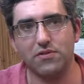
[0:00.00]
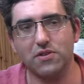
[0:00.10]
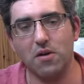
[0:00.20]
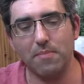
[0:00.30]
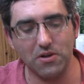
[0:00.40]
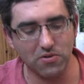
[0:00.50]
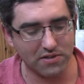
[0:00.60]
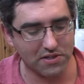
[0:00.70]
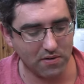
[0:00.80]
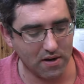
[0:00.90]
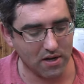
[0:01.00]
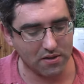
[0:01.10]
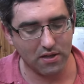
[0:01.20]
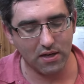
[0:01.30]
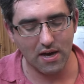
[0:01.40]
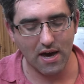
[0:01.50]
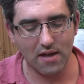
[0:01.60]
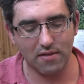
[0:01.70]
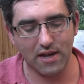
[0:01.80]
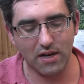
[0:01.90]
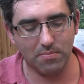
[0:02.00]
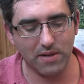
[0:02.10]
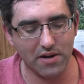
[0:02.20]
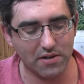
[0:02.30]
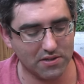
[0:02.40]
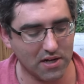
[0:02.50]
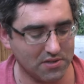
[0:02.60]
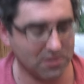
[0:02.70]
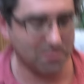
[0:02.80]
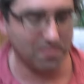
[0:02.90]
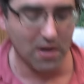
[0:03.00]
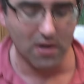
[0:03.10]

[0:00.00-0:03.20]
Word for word: we just got our main course here. We got the uh, thali platter. It's got some